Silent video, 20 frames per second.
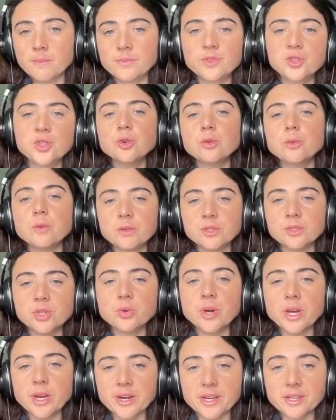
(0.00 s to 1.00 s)

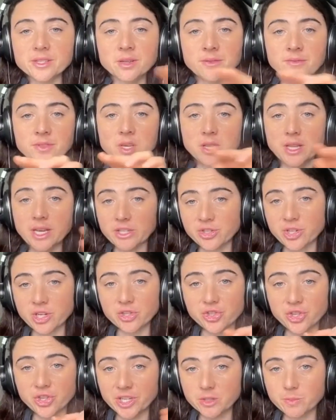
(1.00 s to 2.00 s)
two areas of the electron
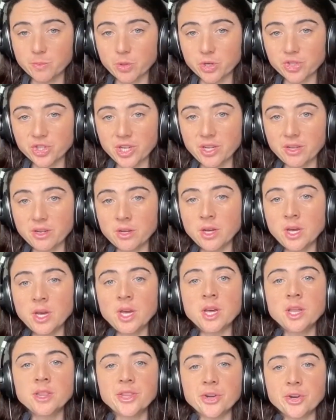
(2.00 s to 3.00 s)
transport chain
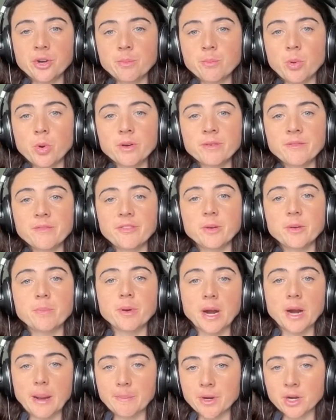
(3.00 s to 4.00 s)
that are important for
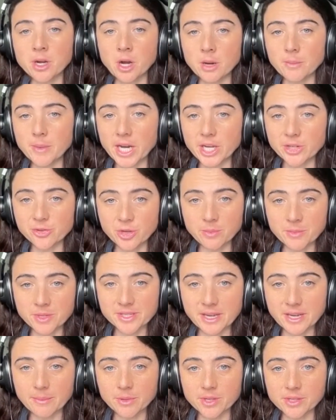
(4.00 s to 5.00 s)
proper carbohydrate
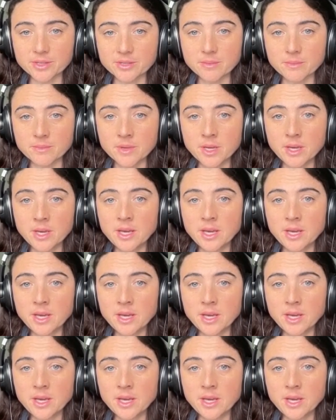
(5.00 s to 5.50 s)
metabolism.